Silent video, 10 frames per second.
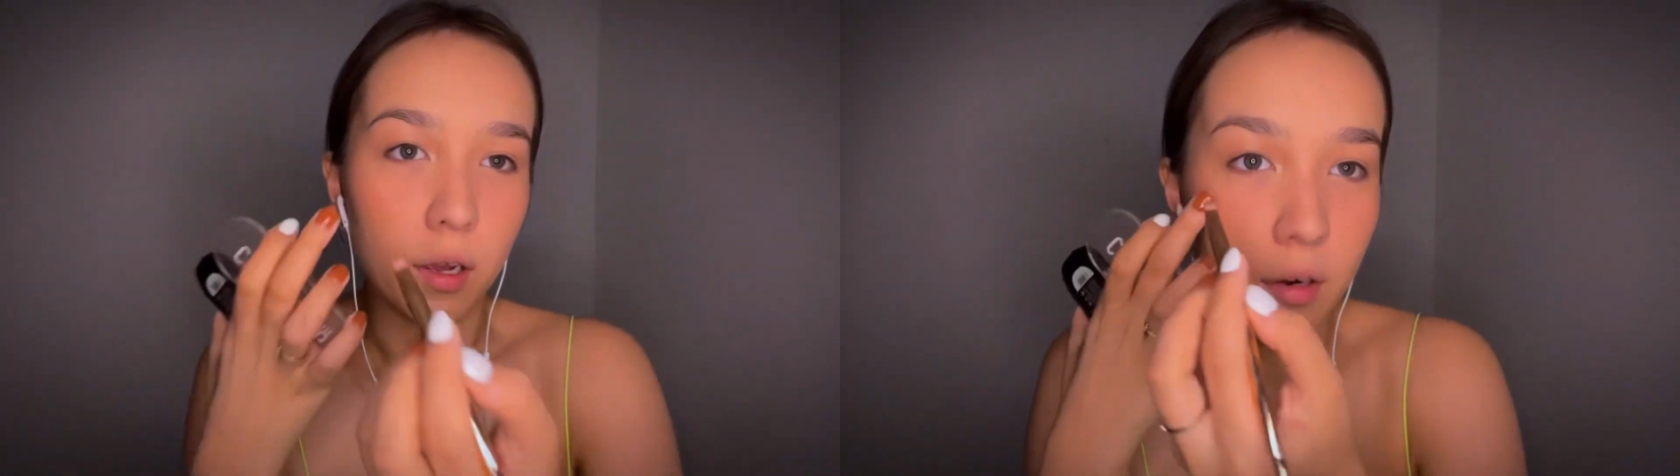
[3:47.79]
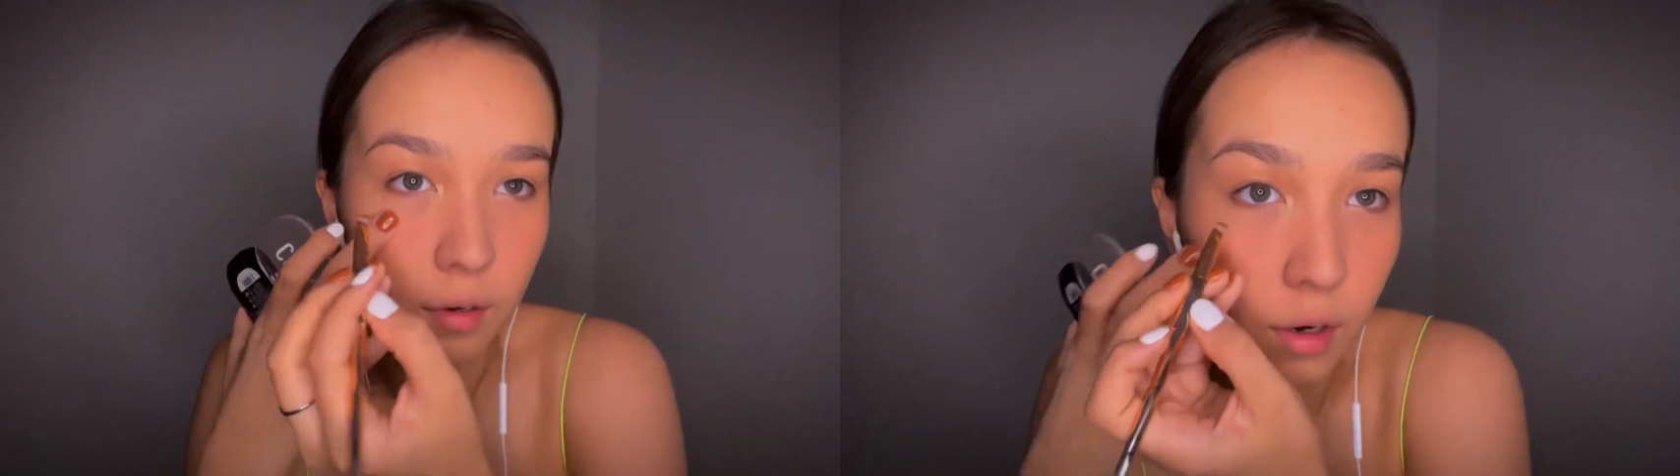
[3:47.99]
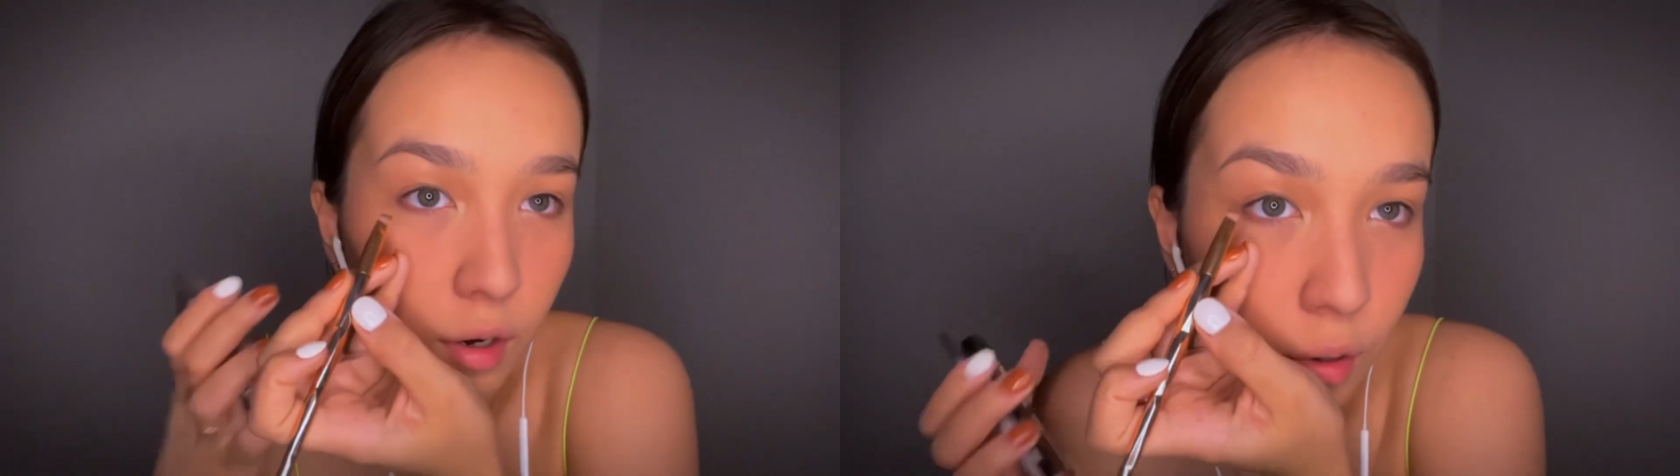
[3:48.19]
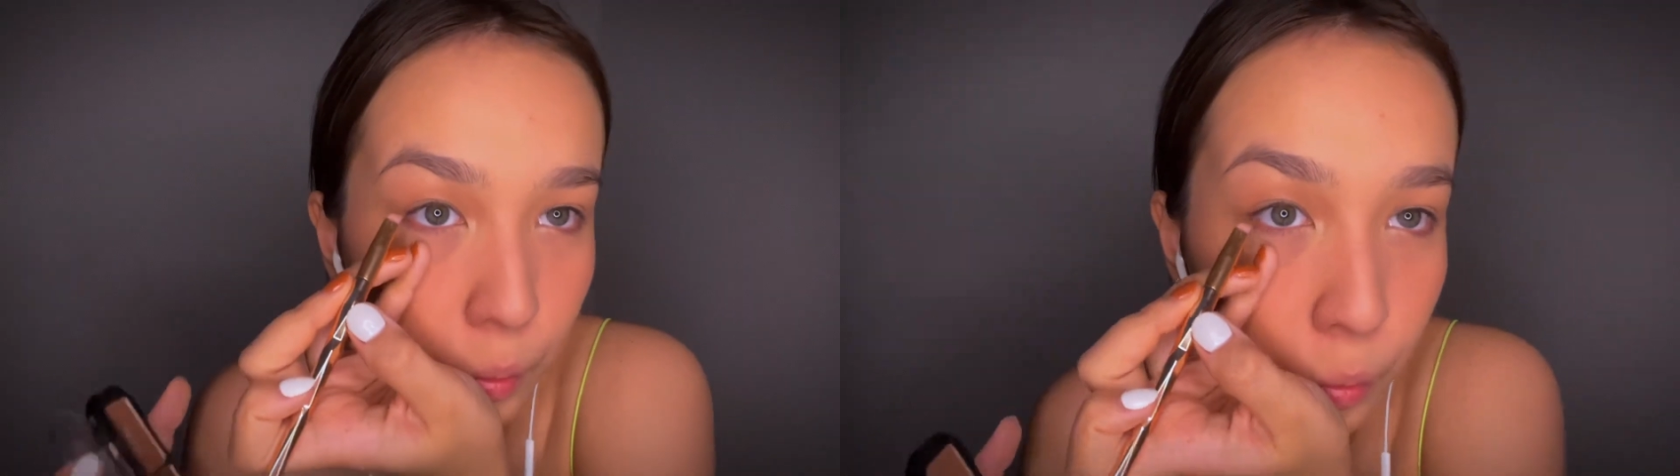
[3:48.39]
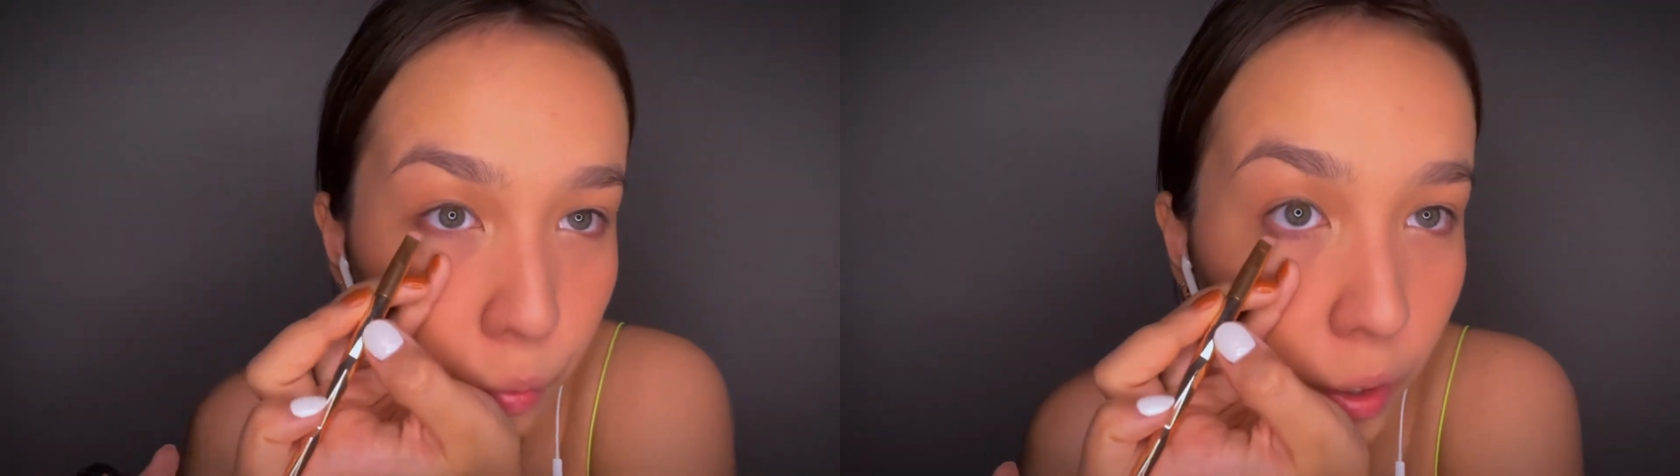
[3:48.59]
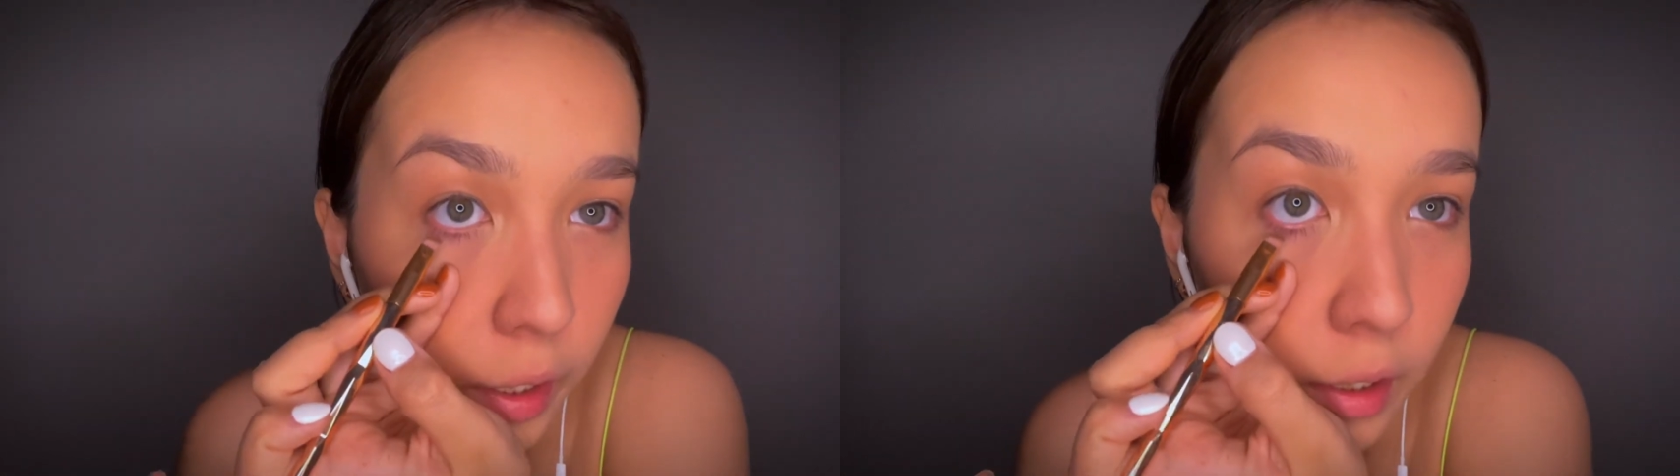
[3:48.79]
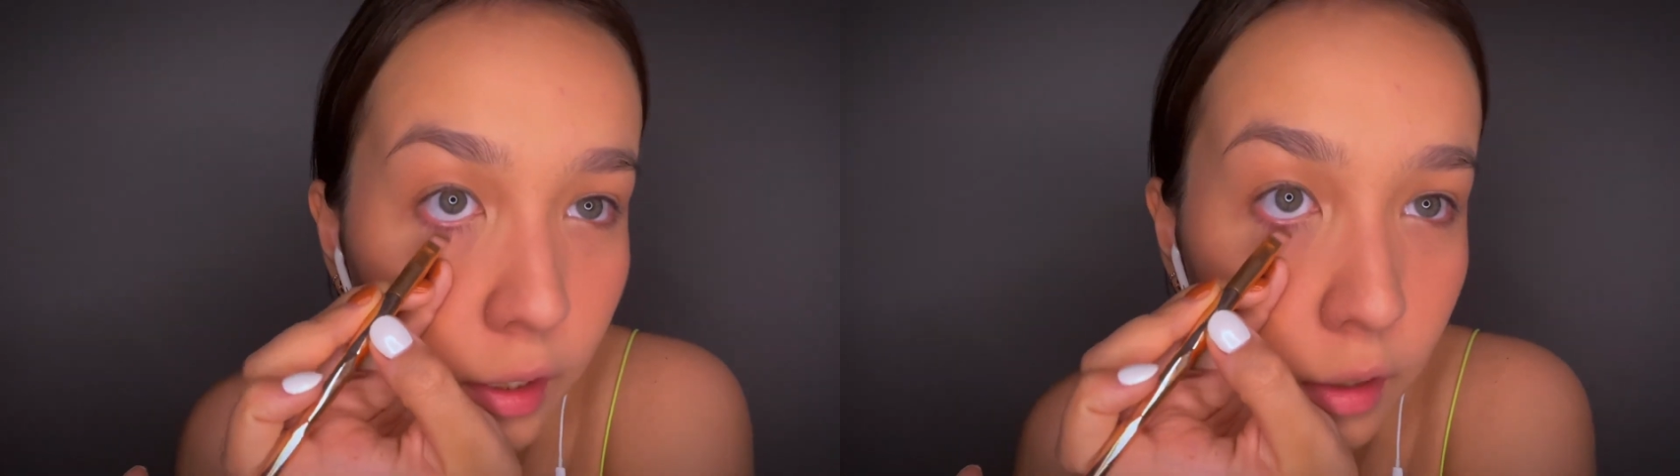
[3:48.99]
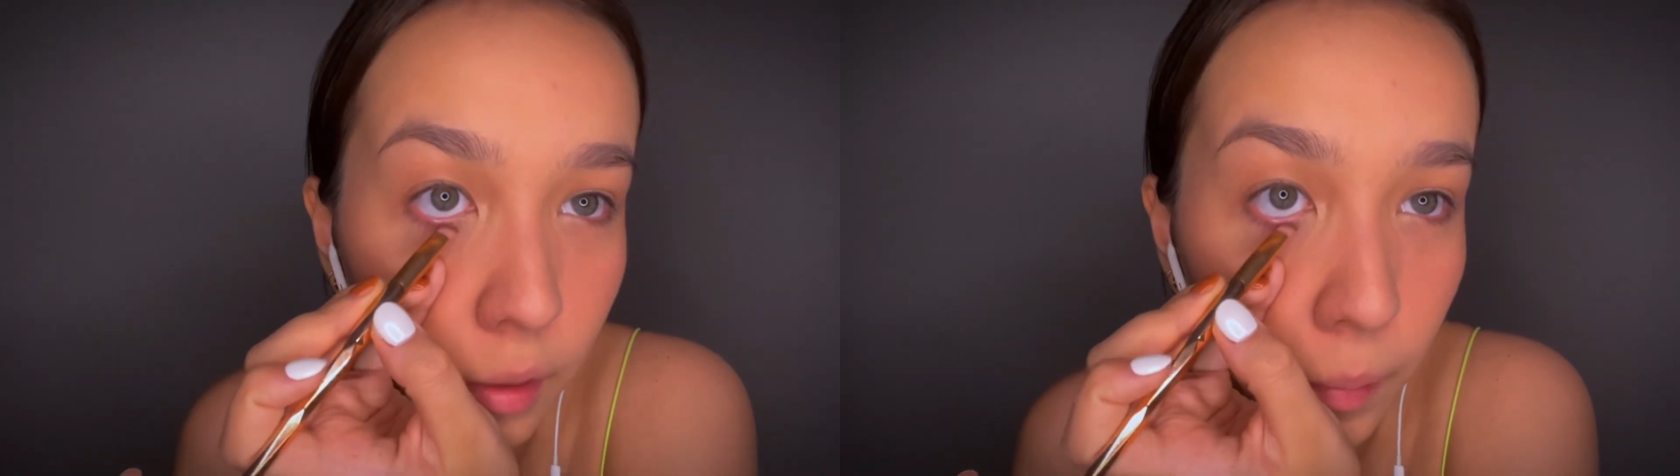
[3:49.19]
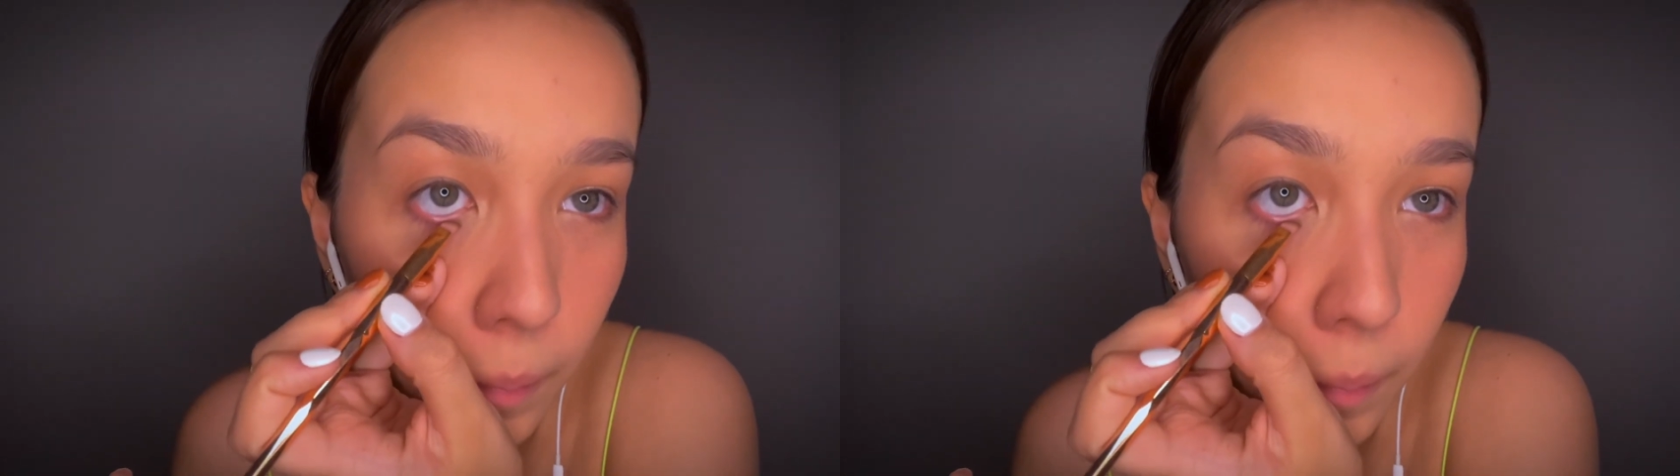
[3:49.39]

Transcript: it right here.